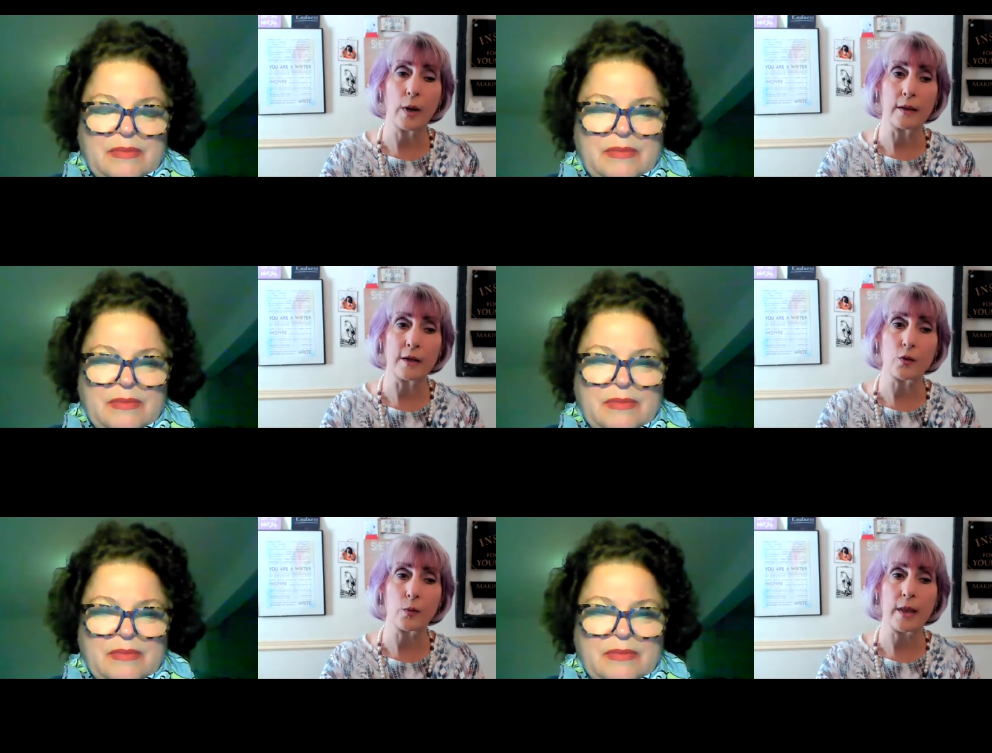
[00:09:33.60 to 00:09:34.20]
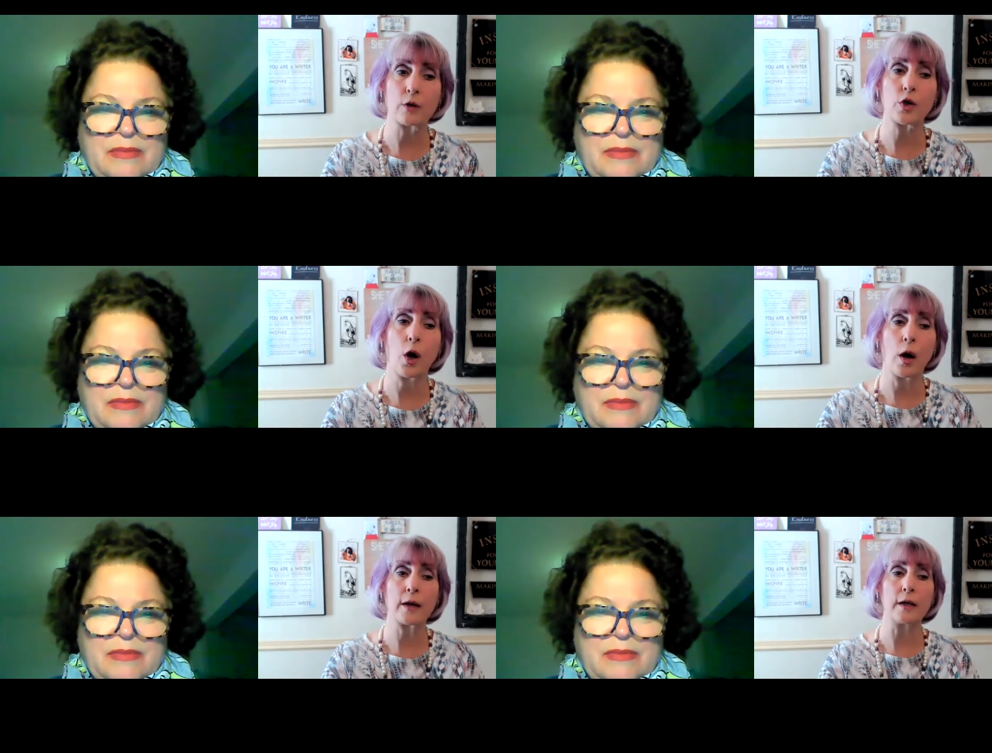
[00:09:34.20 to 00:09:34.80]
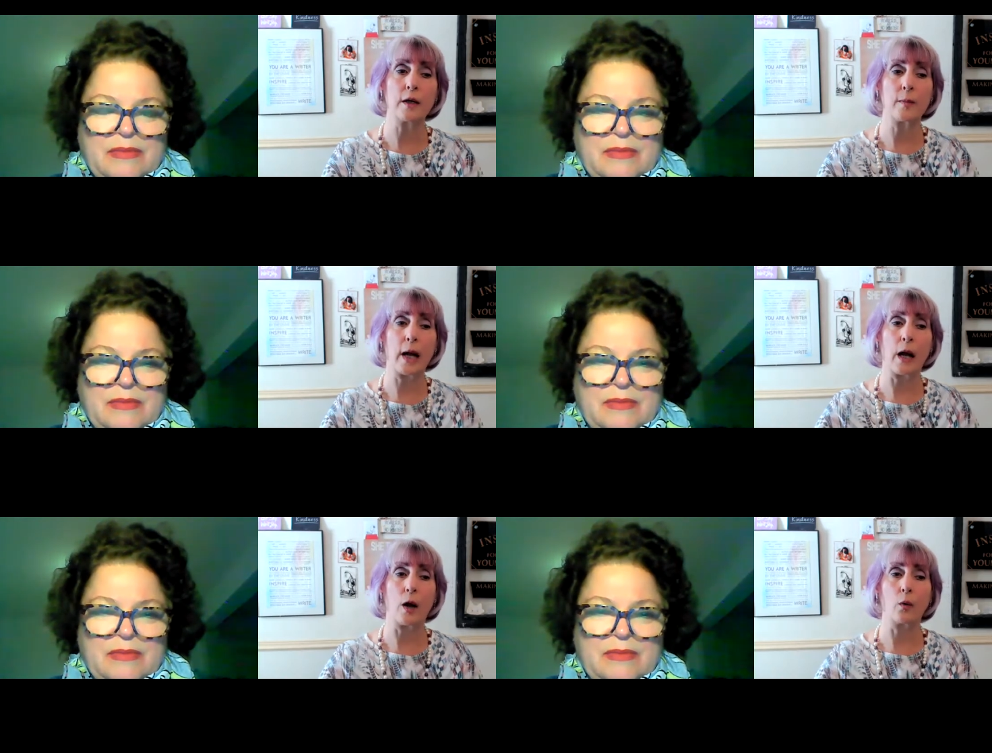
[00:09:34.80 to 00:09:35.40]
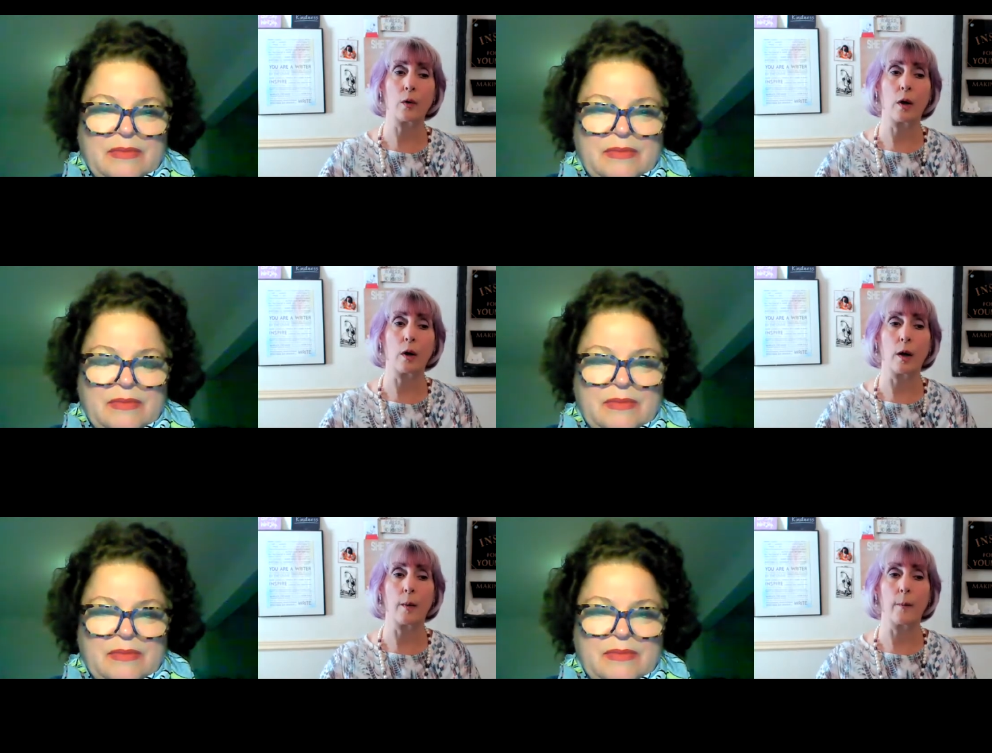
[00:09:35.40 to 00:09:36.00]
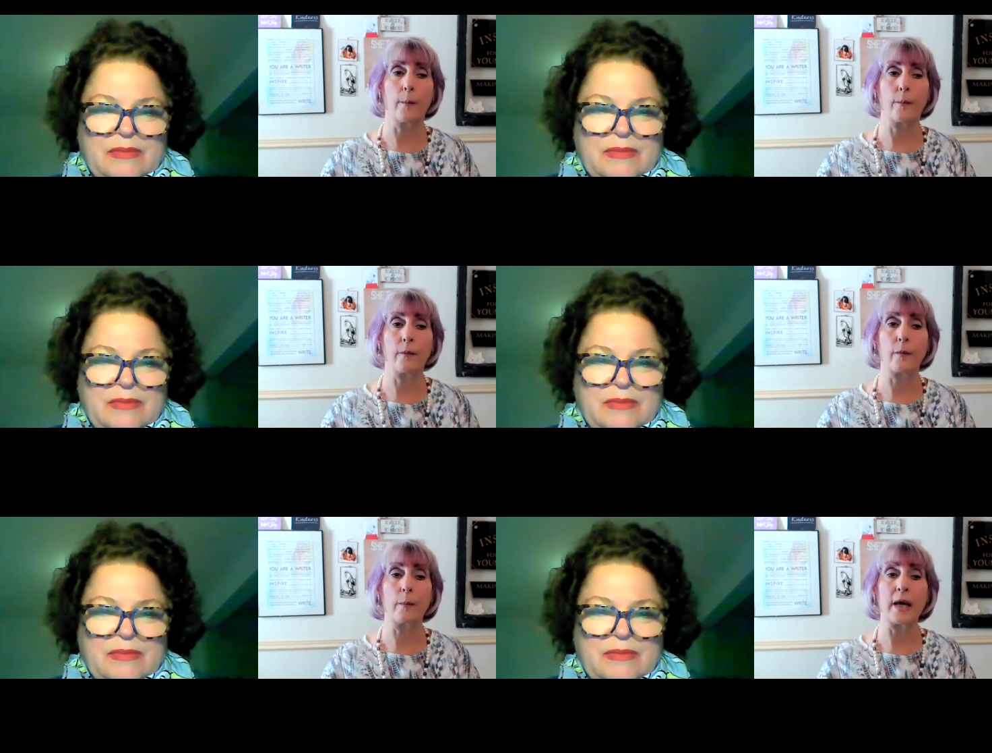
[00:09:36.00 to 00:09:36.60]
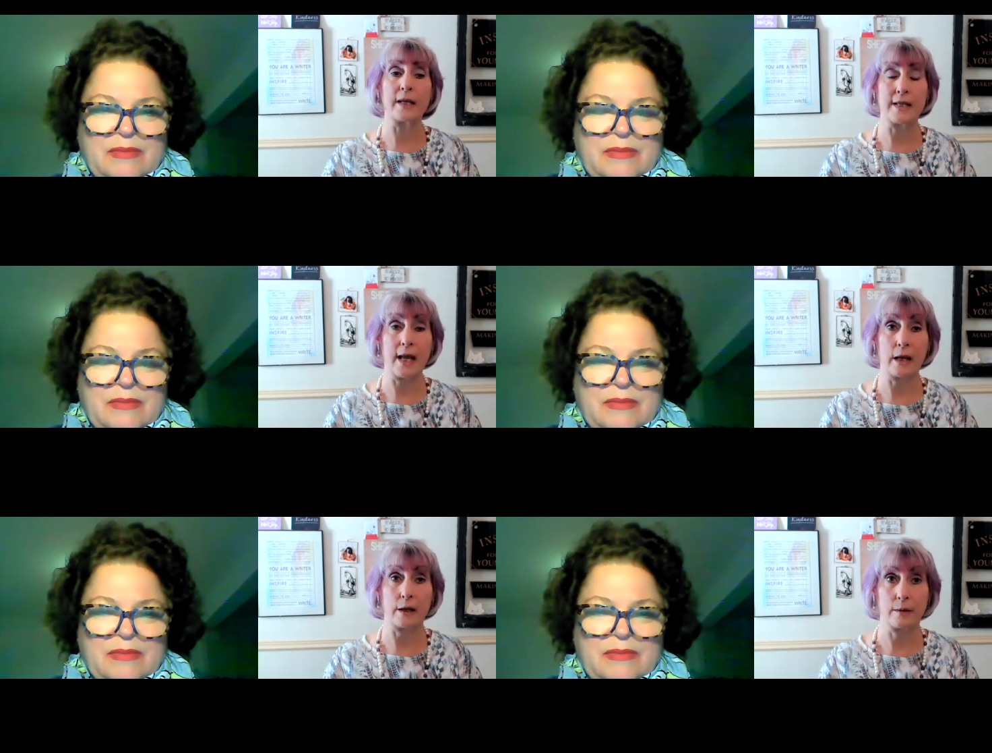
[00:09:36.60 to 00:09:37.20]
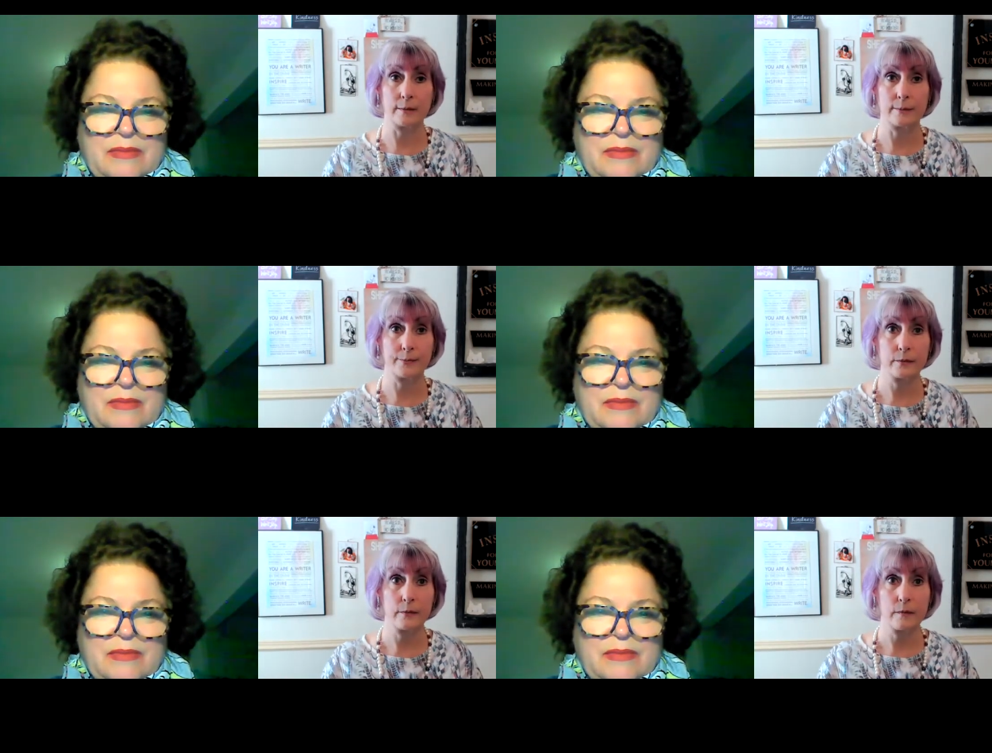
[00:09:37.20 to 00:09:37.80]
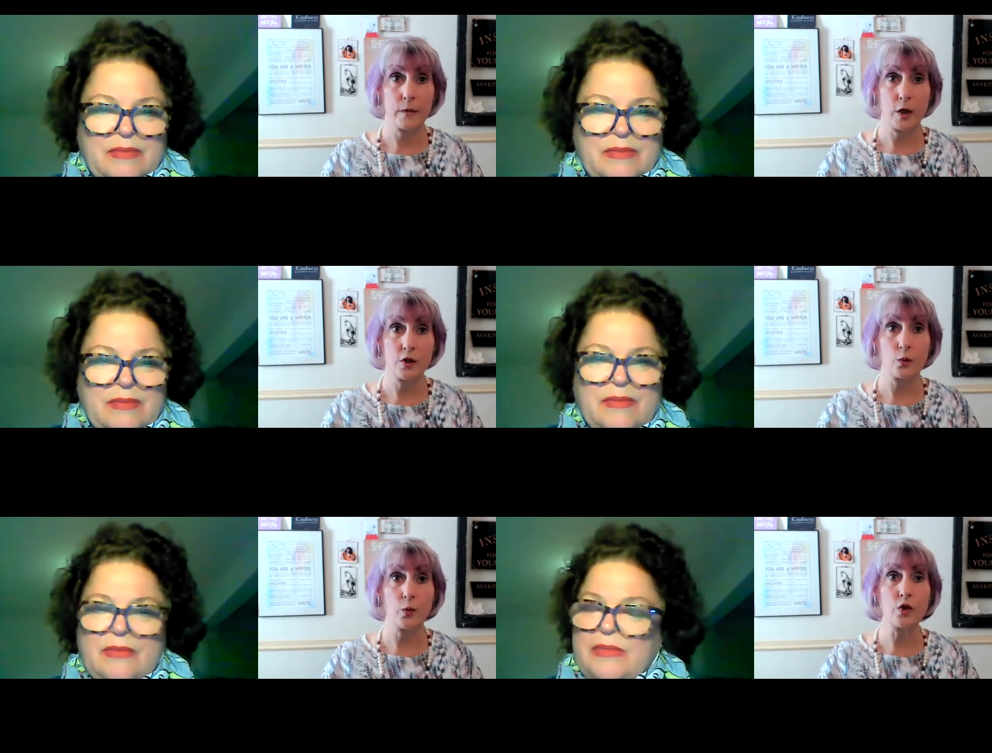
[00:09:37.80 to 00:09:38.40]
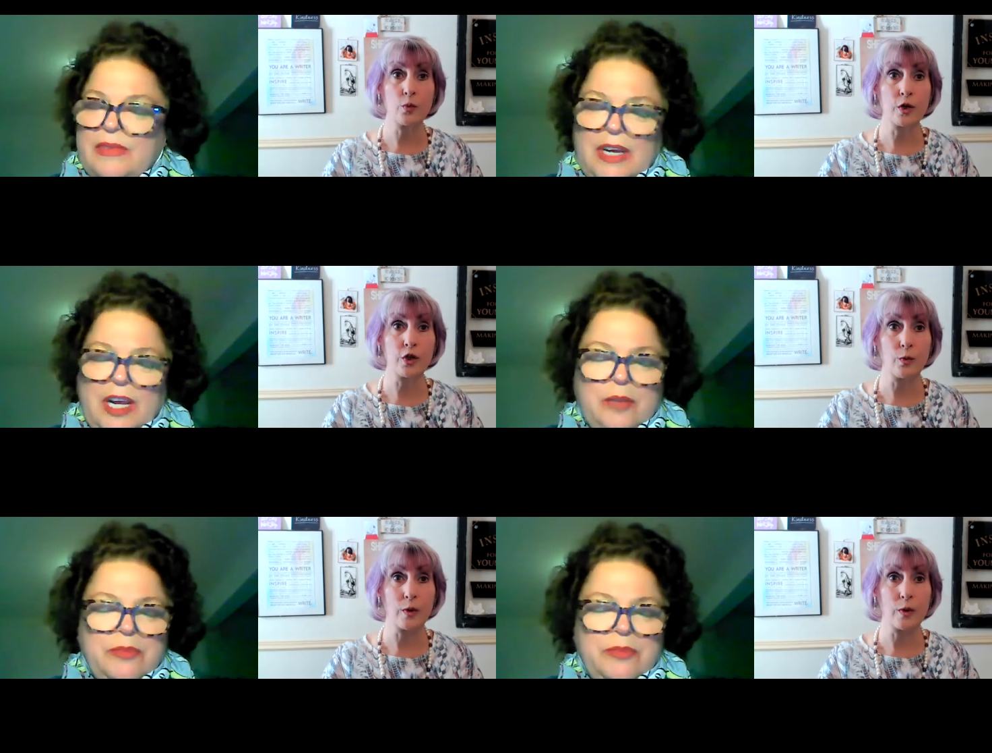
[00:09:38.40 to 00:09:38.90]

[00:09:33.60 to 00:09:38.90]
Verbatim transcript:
Speaker 1: end this without talking about um, metadata. So which one do you